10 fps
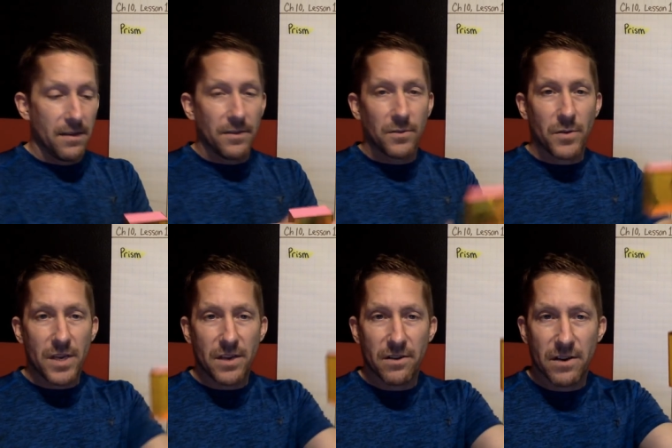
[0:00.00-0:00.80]
So
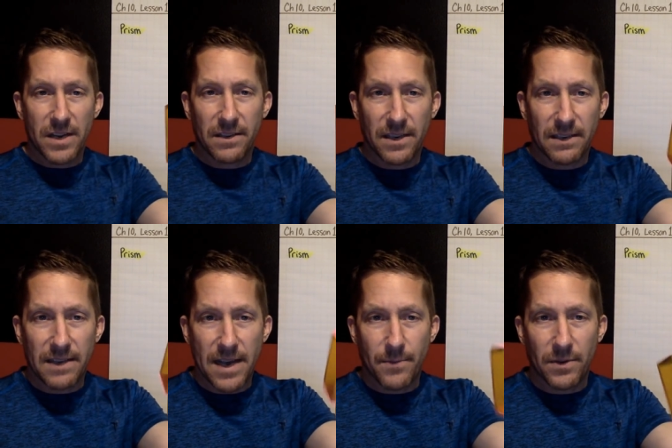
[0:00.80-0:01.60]
here is an
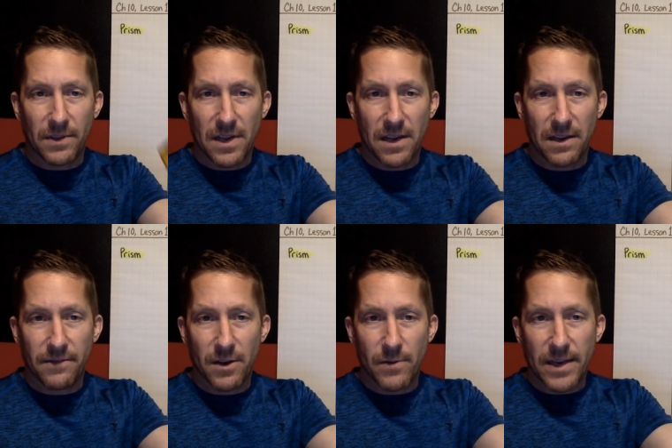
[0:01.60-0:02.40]
example
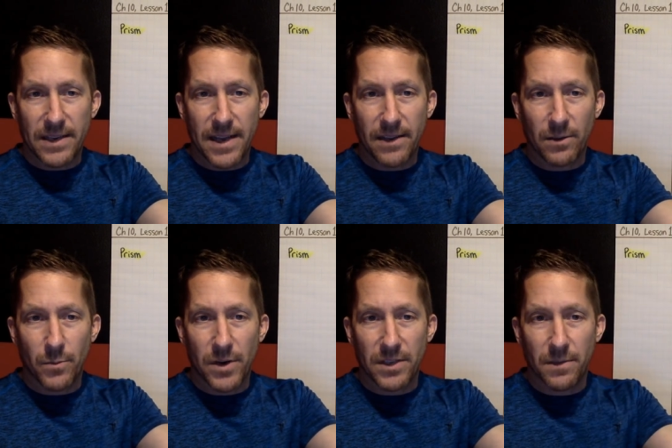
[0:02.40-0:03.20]
of a rectangular
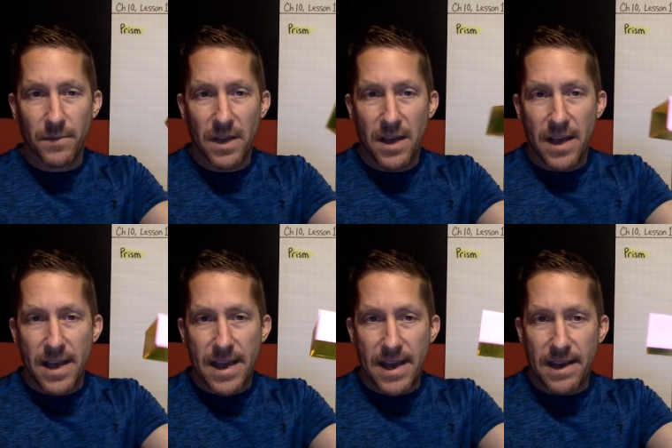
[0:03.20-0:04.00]
prism.
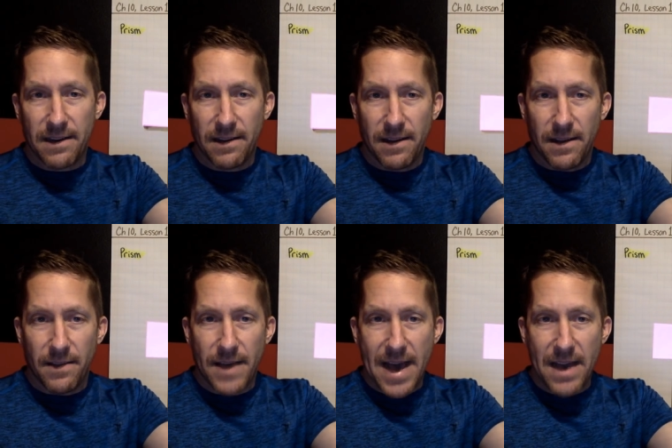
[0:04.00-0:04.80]
And
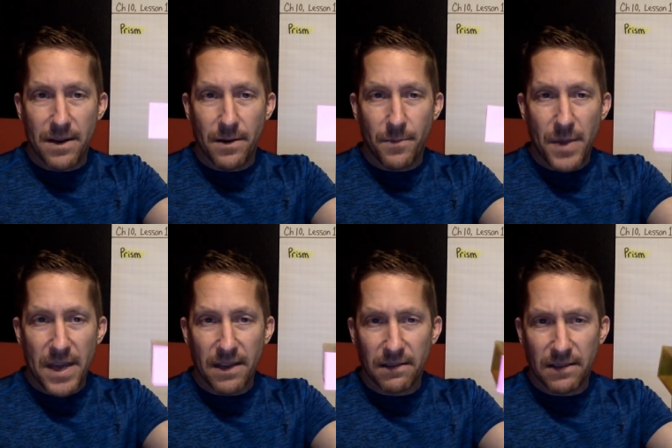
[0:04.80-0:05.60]
that
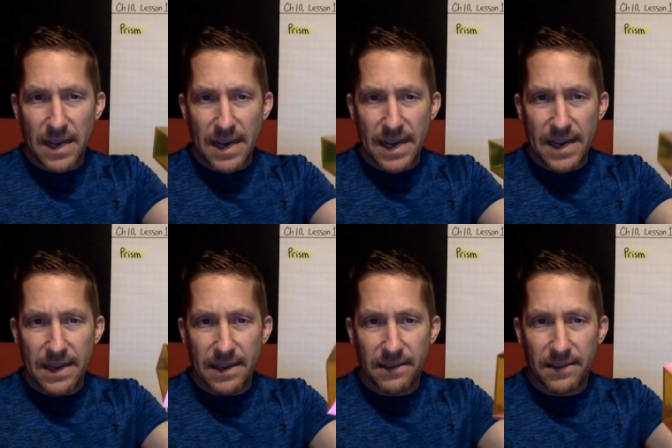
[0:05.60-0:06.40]
pink
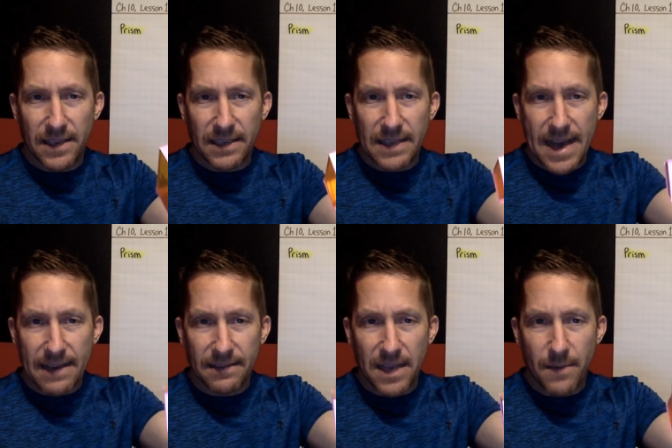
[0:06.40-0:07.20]
side is the
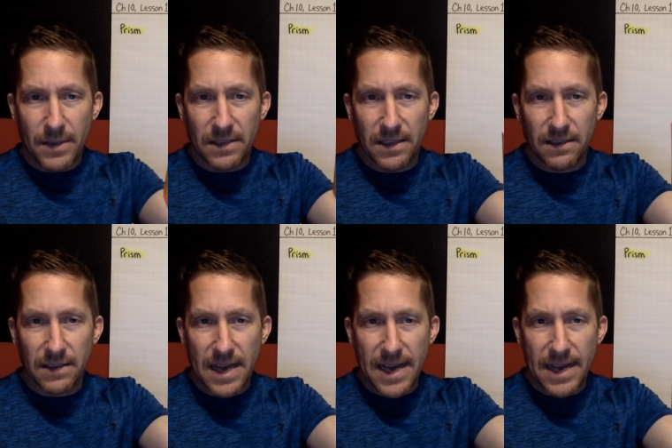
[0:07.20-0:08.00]
exact same as this
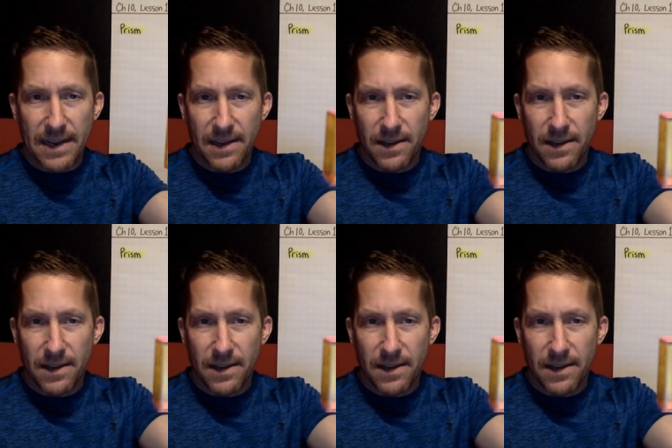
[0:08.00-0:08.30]
side.